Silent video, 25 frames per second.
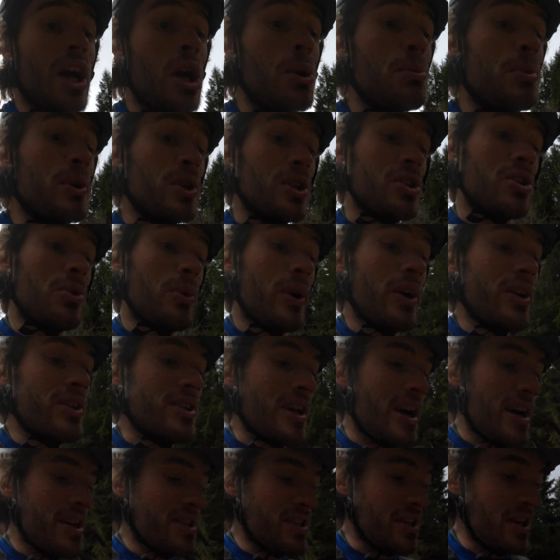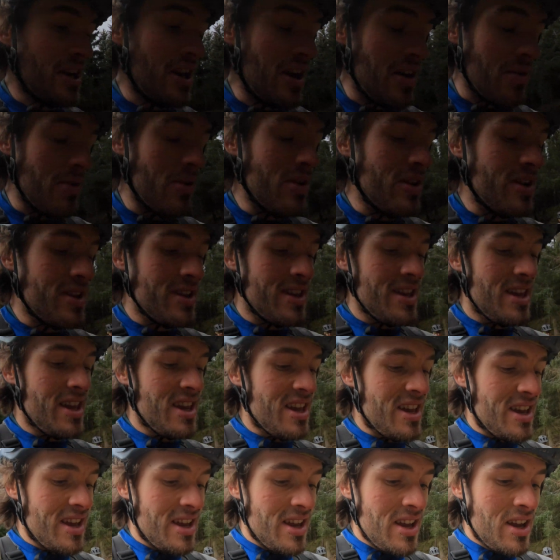could be just the wheel size, I don't know.
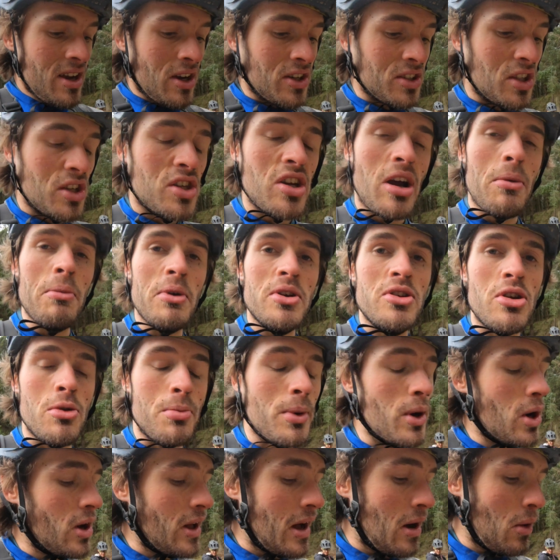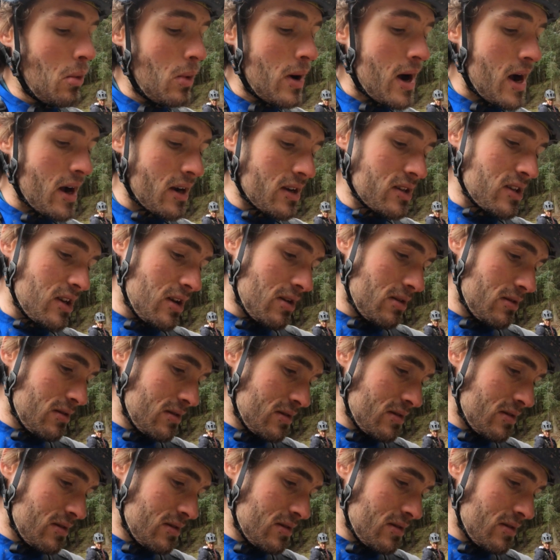Because the geometry would be all out of whack, so